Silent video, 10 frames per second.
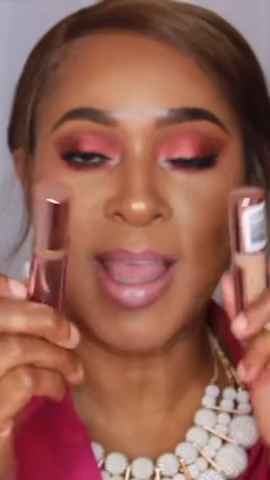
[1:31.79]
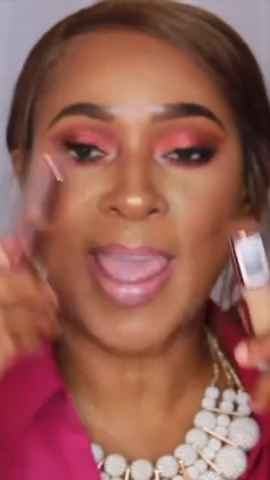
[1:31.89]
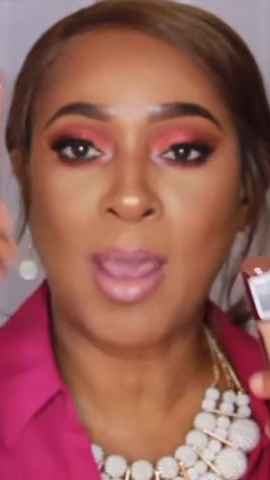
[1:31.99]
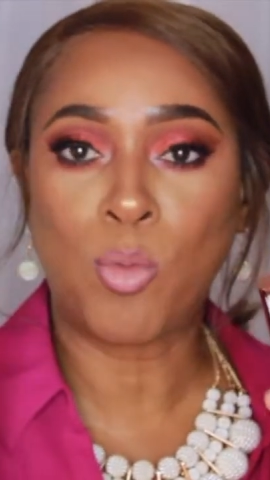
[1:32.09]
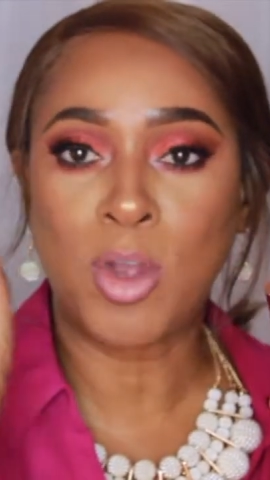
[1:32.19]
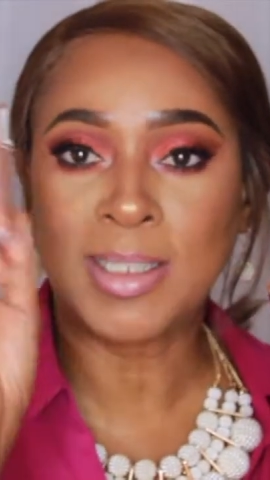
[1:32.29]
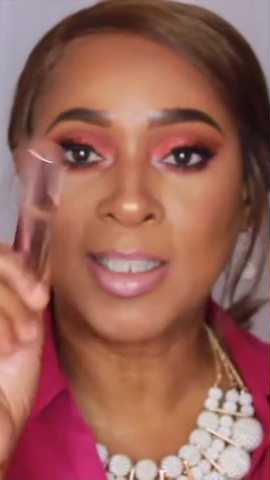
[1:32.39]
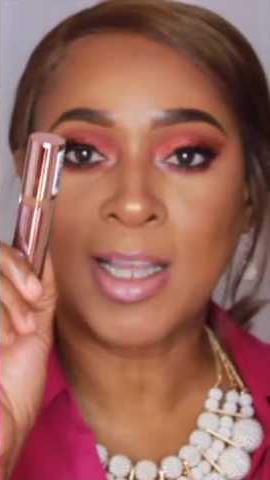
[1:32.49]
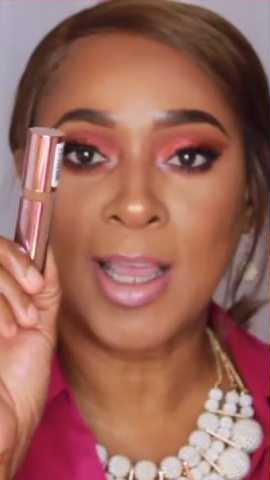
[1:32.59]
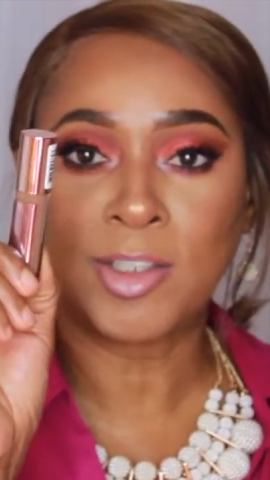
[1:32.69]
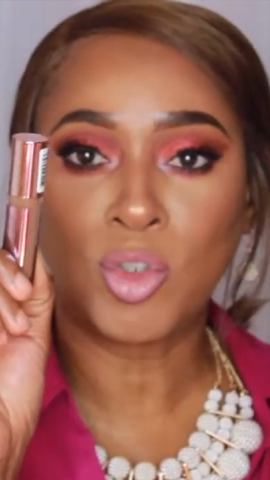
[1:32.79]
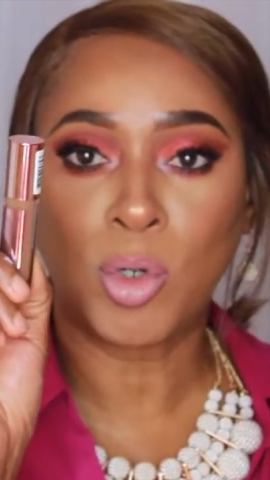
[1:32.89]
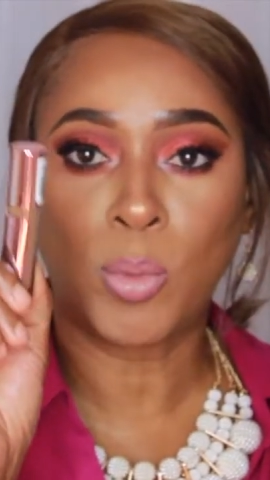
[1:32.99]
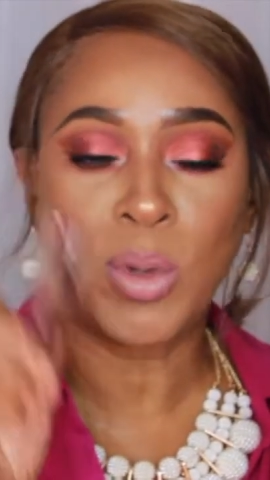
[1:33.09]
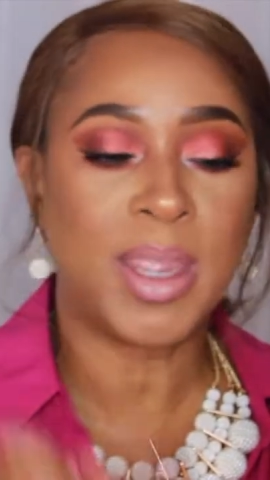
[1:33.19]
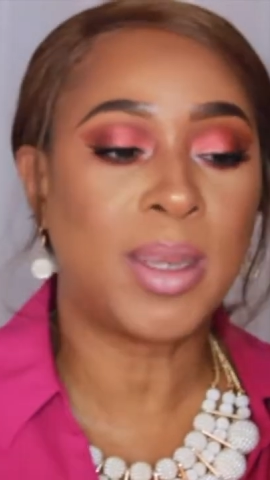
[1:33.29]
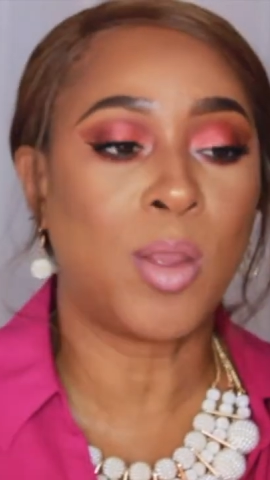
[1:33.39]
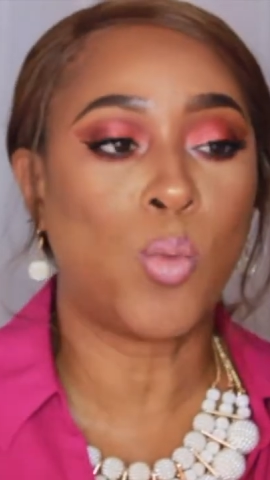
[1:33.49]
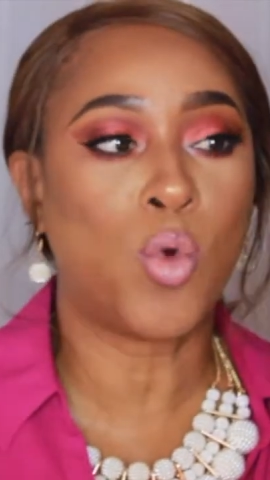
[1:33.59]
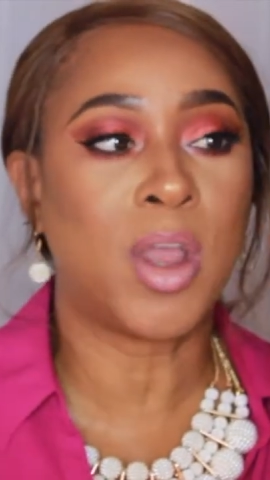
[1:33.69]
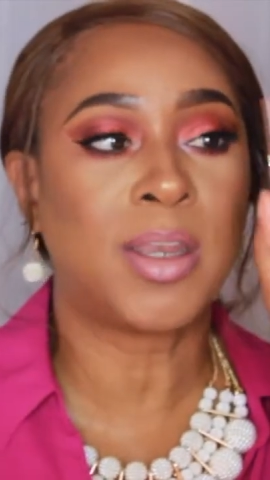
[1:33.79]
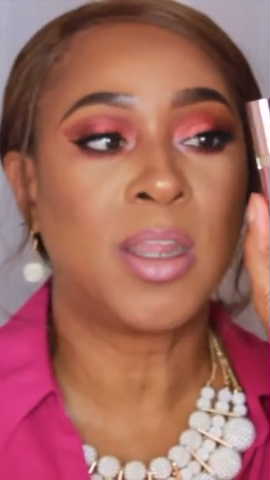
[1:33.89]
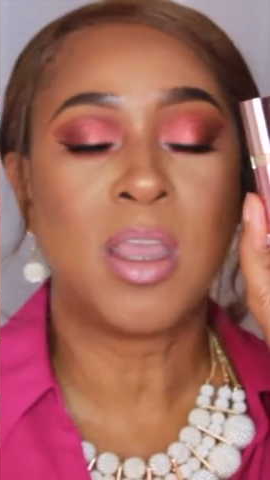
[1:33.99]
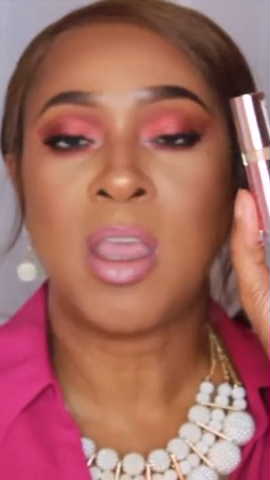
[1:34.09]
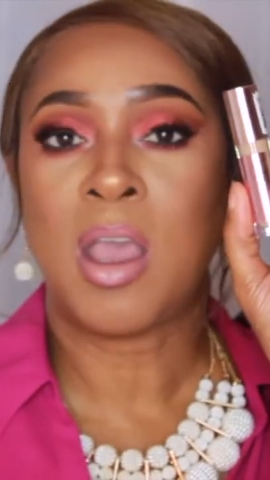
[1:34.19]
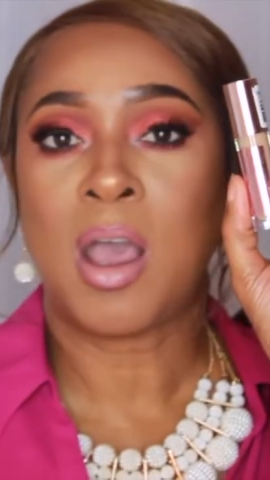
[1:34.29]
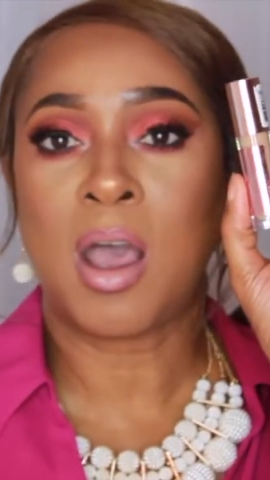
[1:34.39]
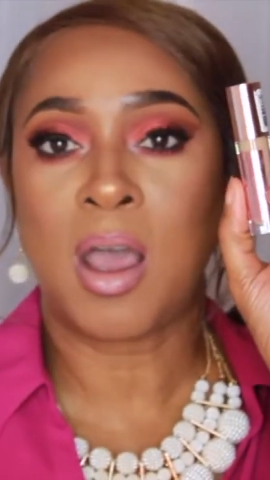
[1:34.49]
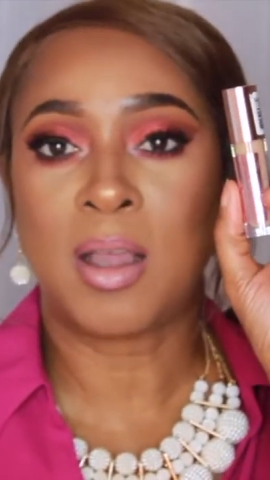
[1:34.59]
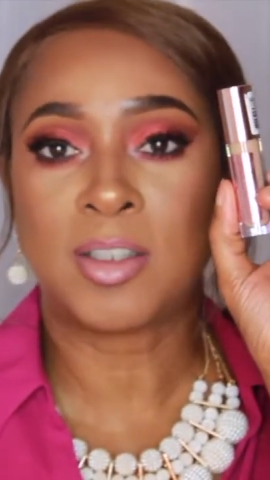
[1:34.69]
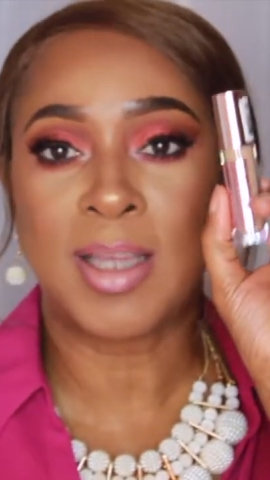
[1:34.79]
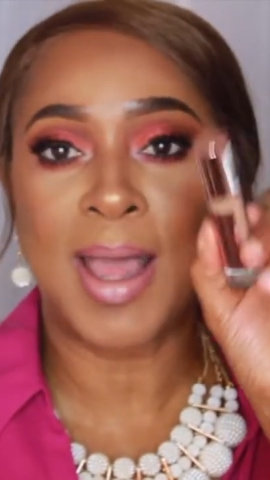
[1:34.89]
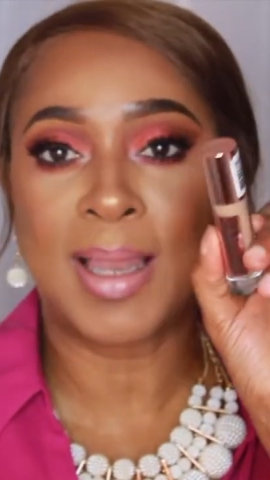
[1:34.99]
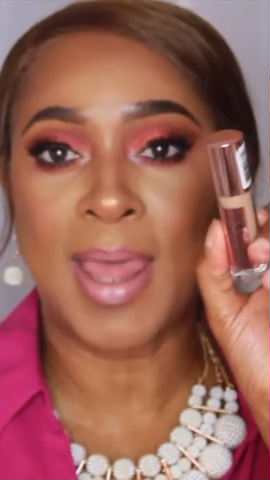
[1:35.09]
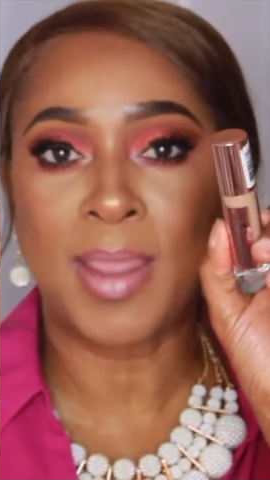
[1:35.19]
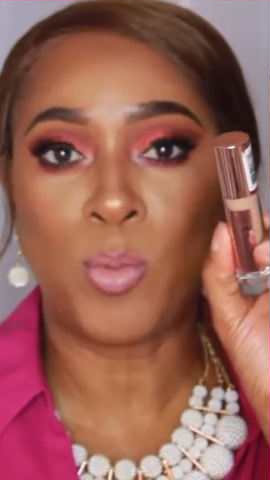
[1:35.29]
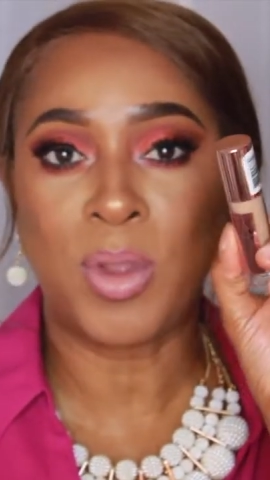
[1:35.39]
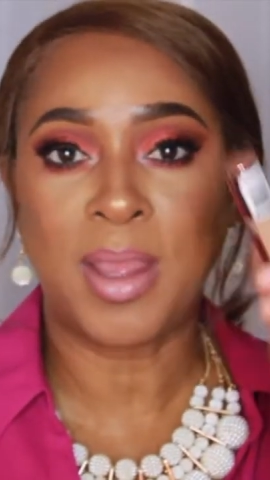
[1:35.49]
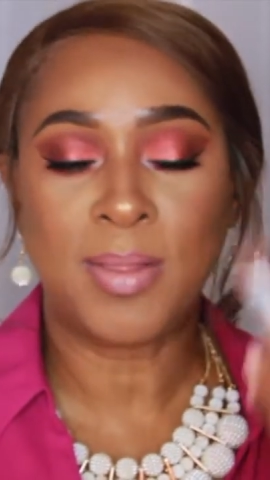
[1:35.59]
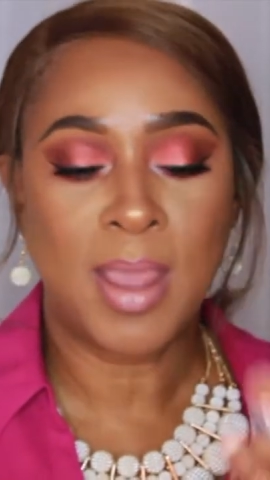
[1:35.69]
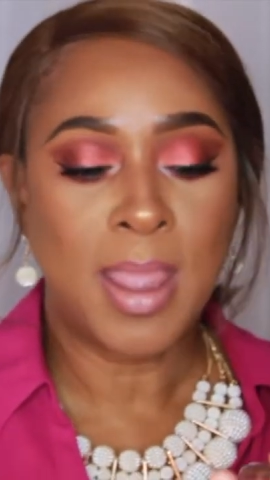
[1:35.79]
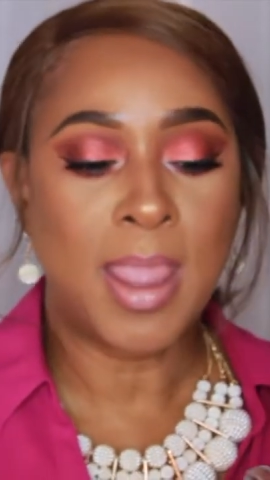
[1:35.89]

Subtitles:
I have one to contour with and one to highlight with,